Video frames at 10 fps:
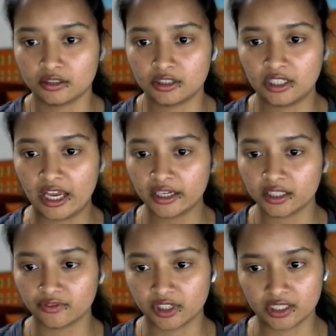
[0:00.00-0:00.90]

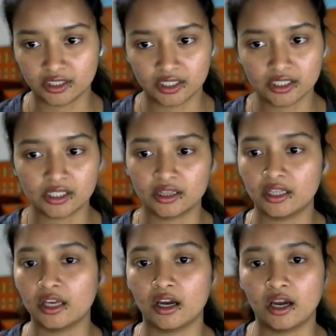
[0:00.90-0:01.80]
slight differences
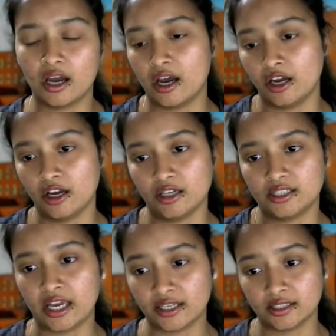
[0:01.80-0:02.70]
in the
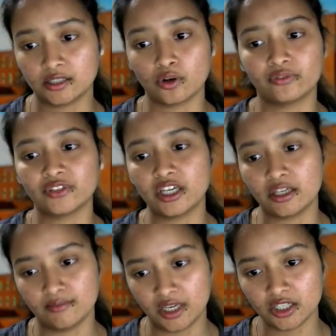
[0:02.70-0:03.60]
sizes of
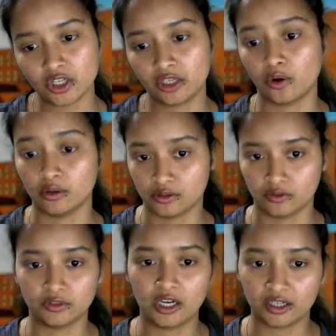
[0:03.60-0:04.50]
the image and
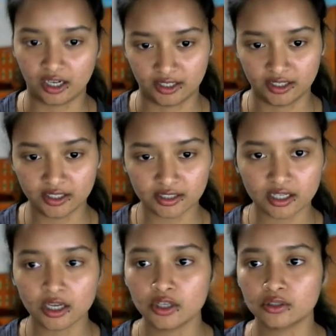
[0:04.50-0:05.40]
also the colors.